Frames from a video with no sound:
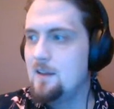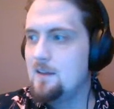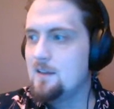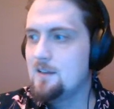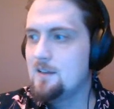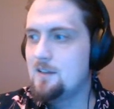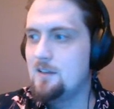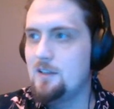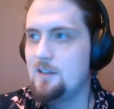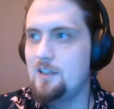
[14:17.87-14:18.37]

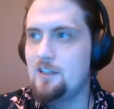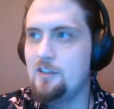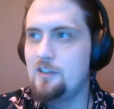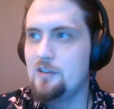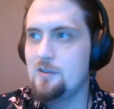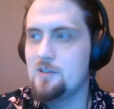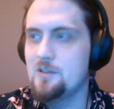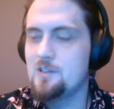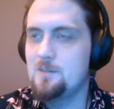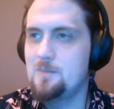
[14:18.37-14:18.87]
clean
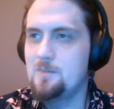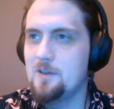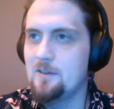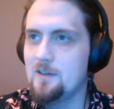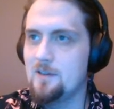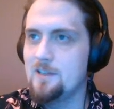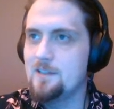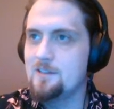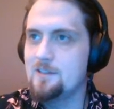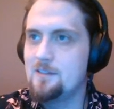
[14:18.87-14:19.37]
your
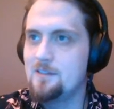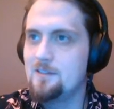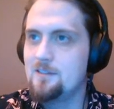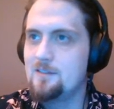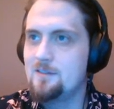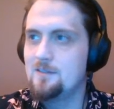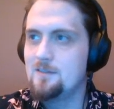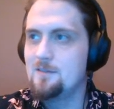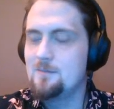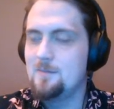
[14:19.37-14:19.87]
spirit
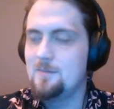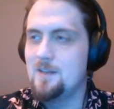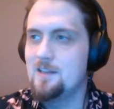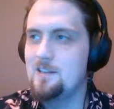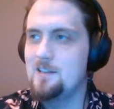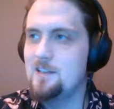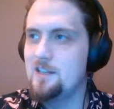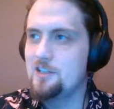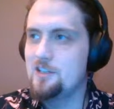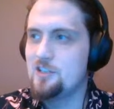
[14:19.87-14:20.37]

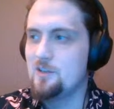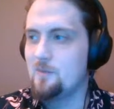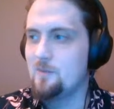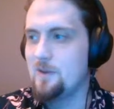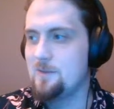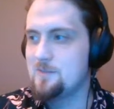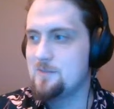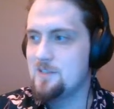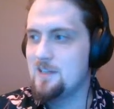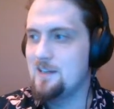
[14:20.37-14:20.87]
meditation
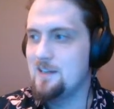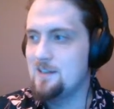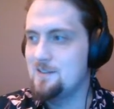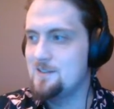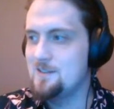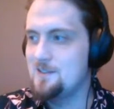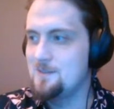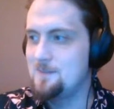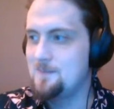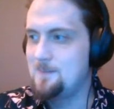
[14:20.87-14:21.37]

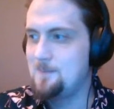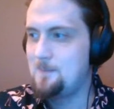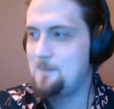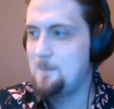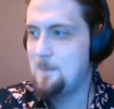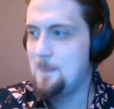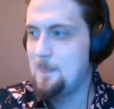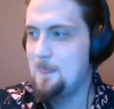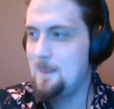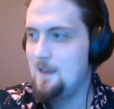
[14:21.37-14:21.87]
websites,
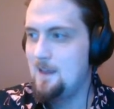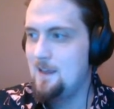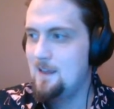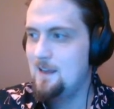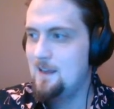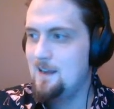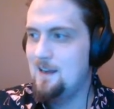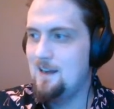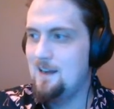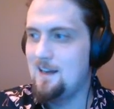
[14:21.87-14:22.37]

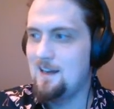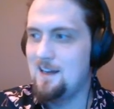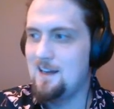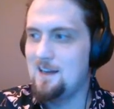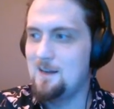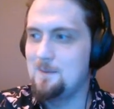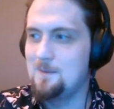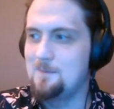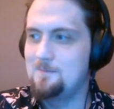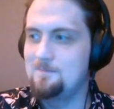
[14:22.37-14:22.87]

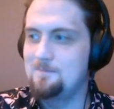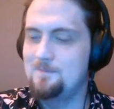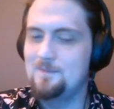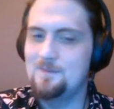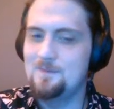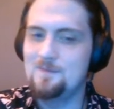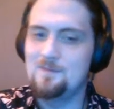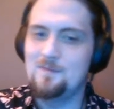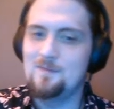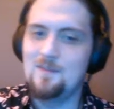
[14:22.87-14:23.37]

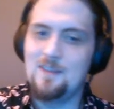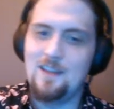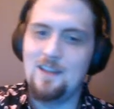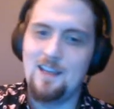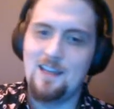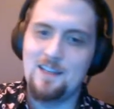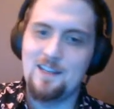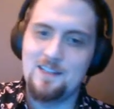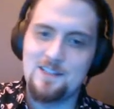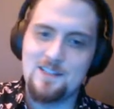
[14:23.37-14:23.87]

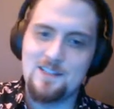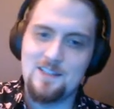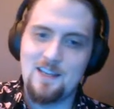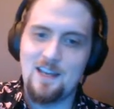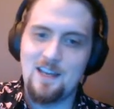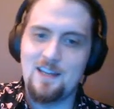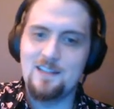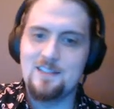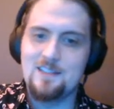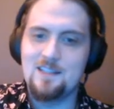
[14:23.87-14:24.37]
and it
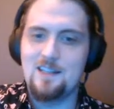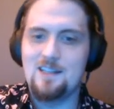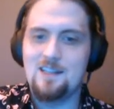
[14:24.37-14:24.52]
said